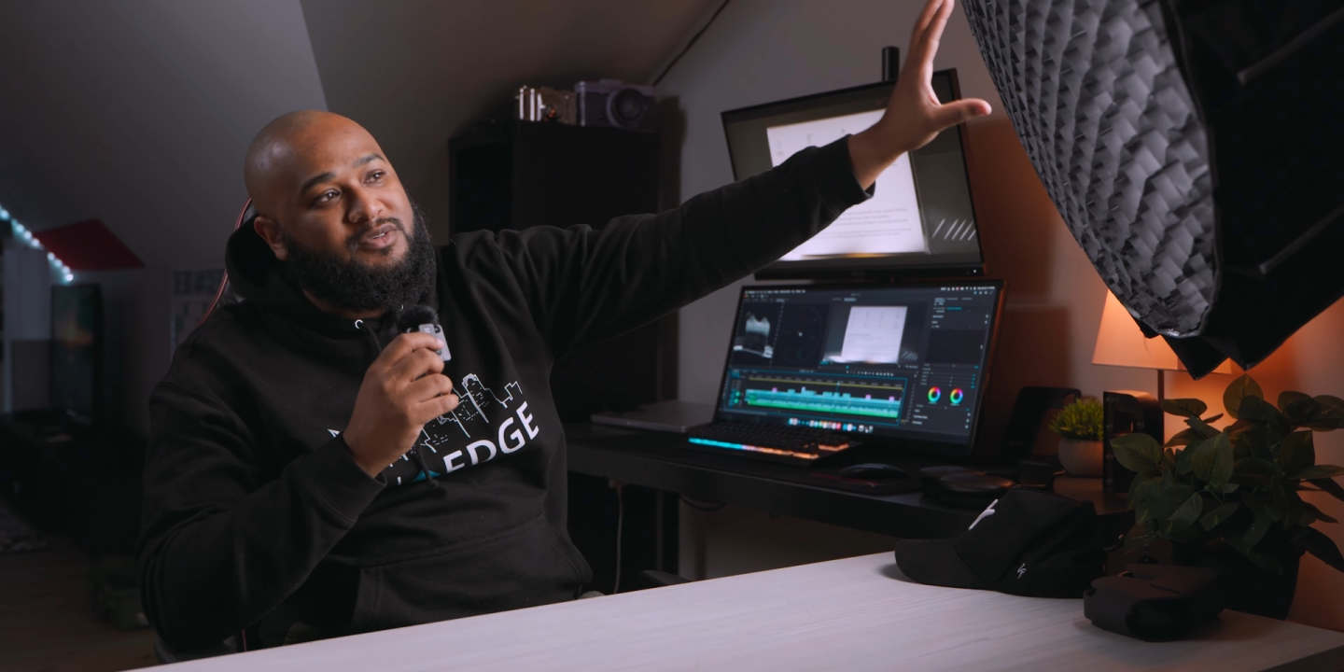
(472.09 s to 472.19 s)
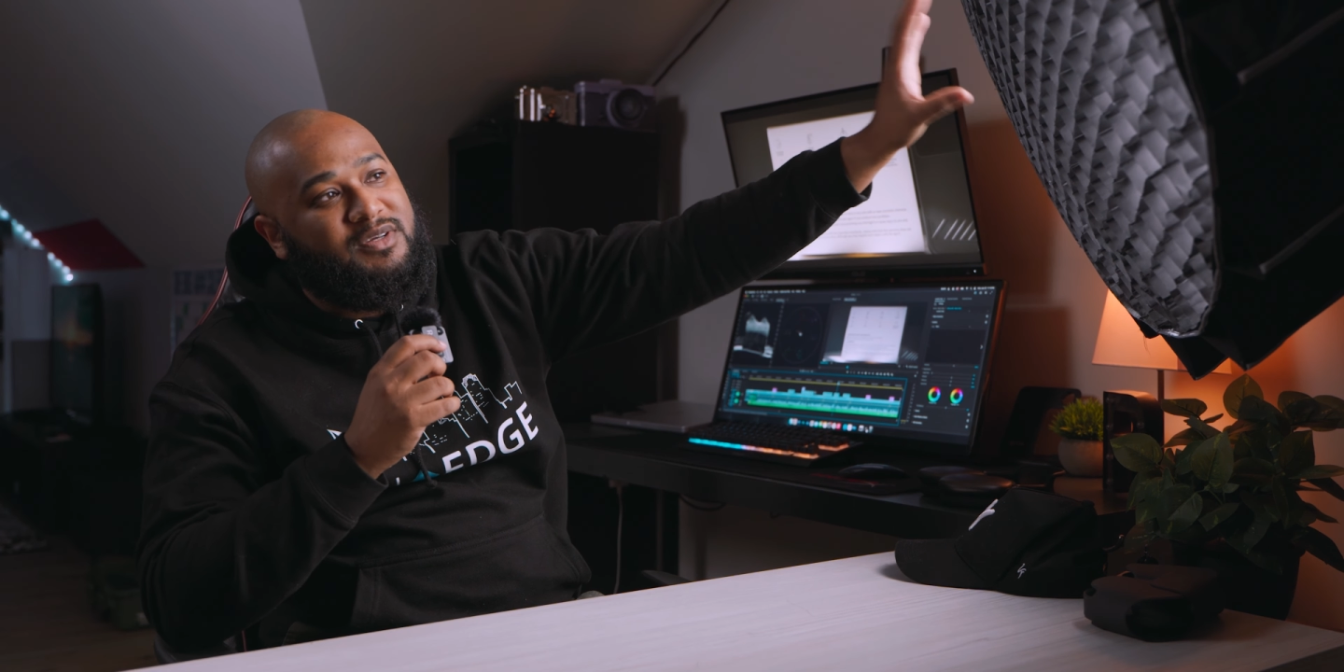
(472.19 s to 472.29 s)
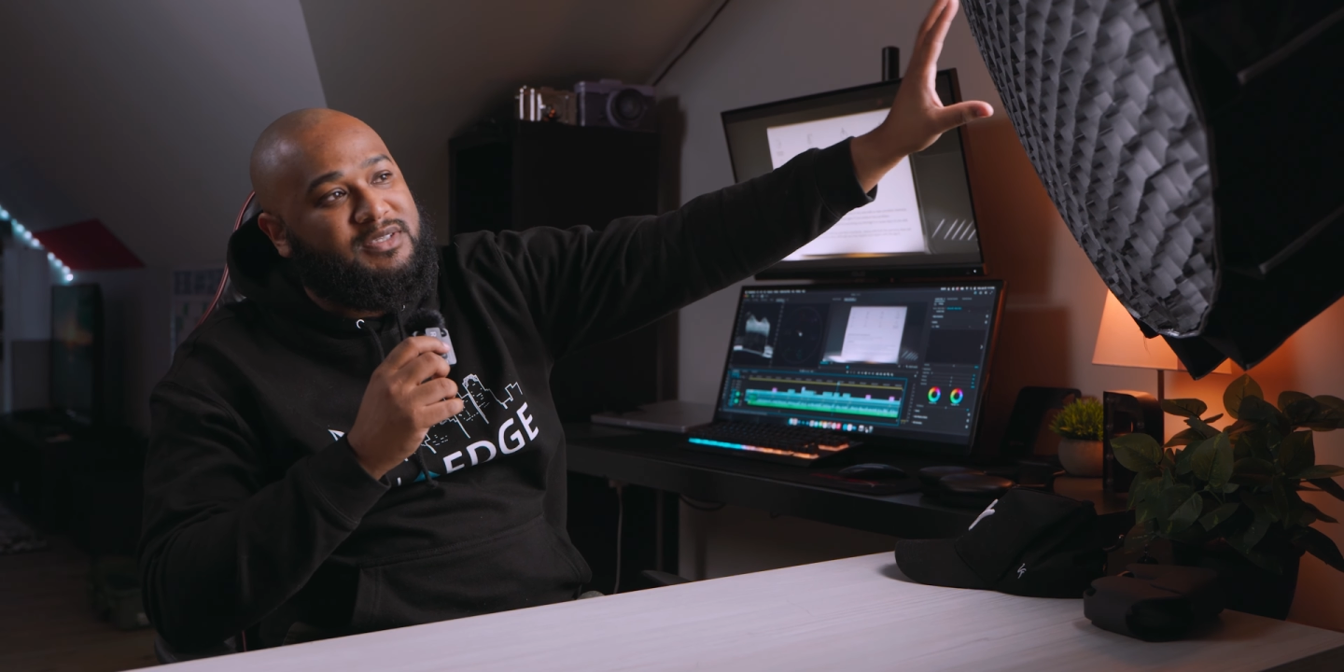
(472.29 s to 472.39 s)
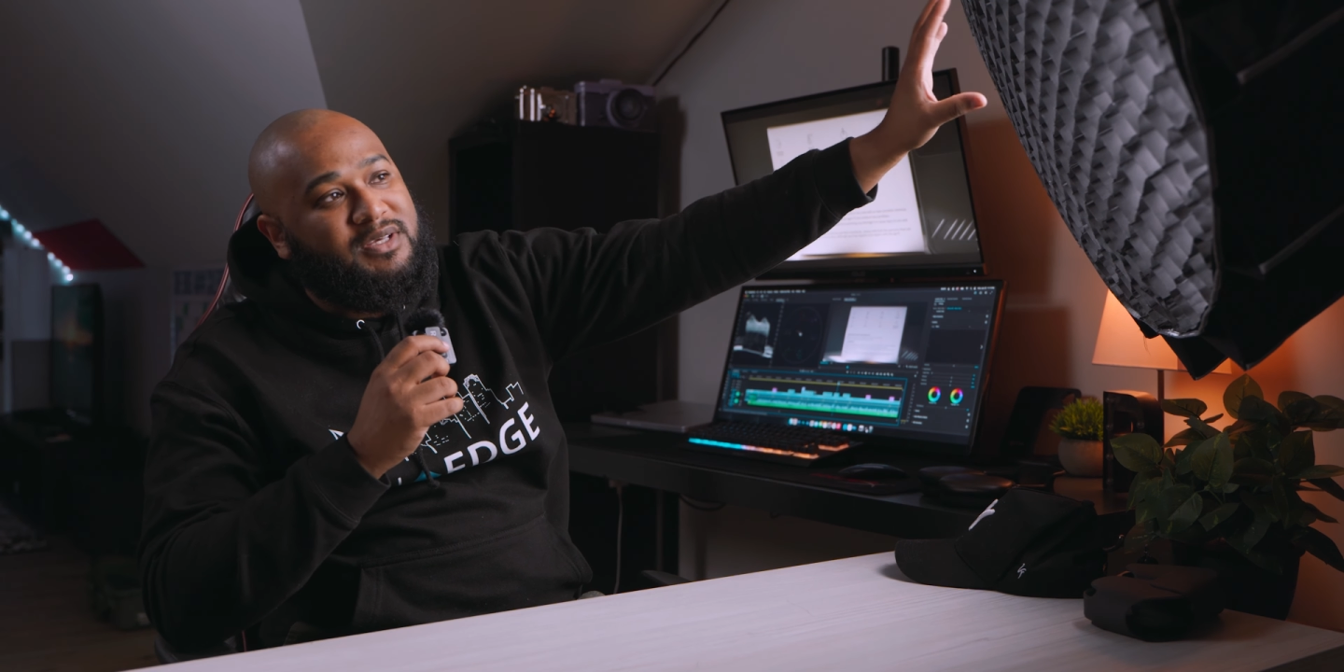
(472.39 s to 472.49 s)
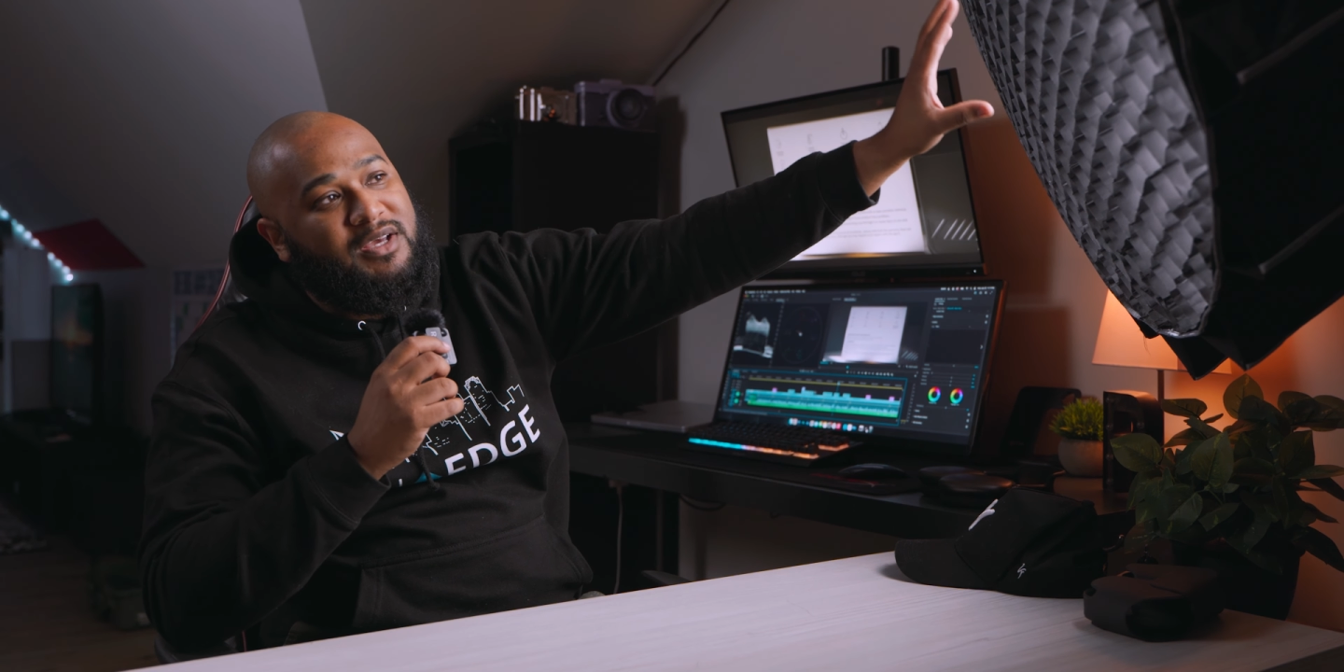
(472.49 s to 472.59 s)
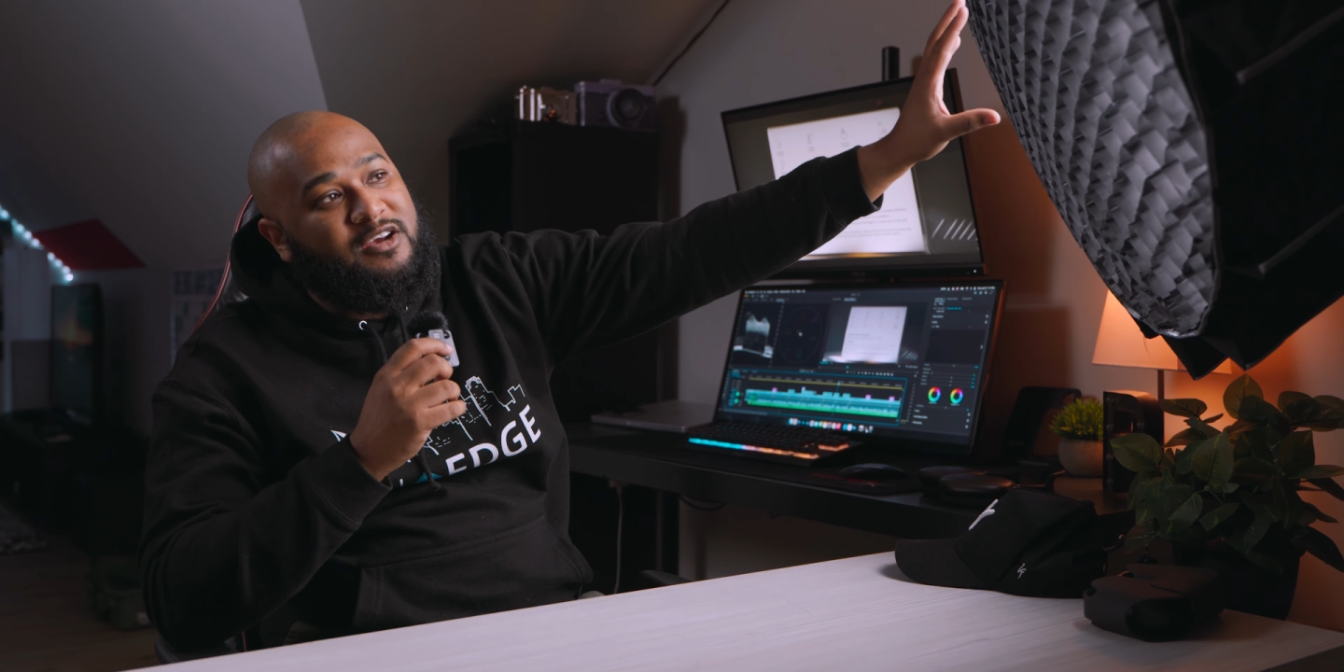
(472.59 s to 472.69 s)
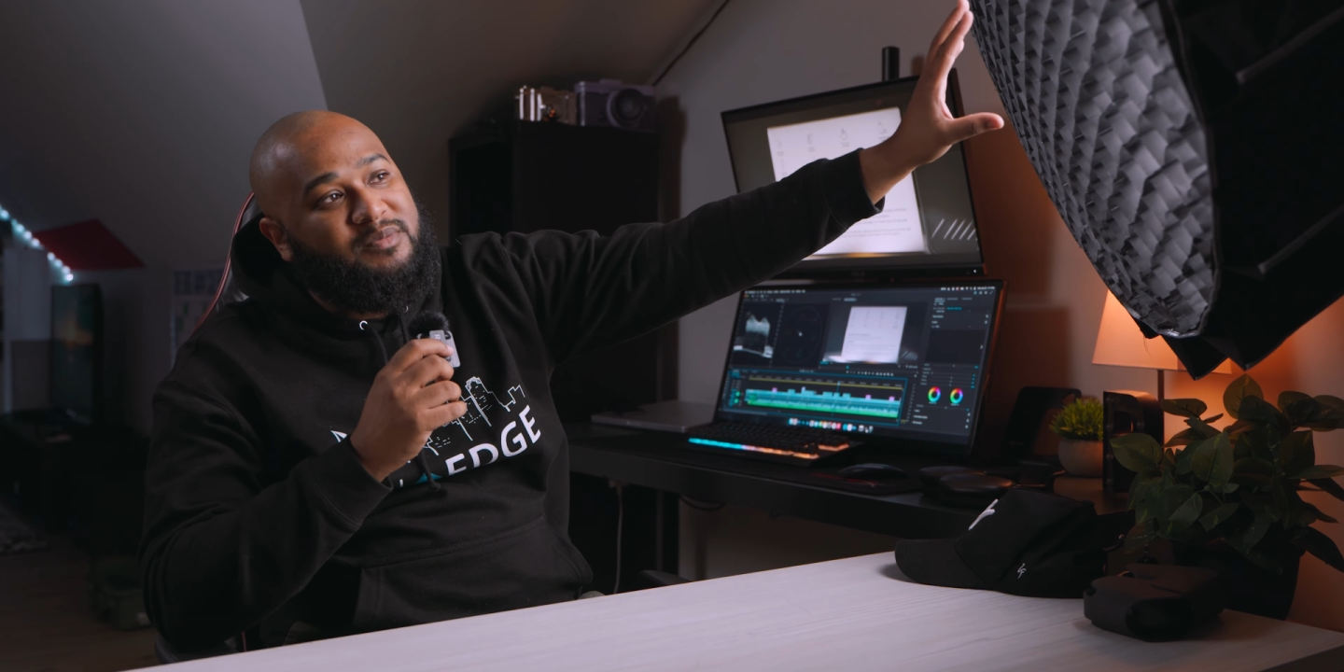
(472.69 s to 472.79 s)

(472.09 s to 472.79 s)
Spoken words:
going to sit here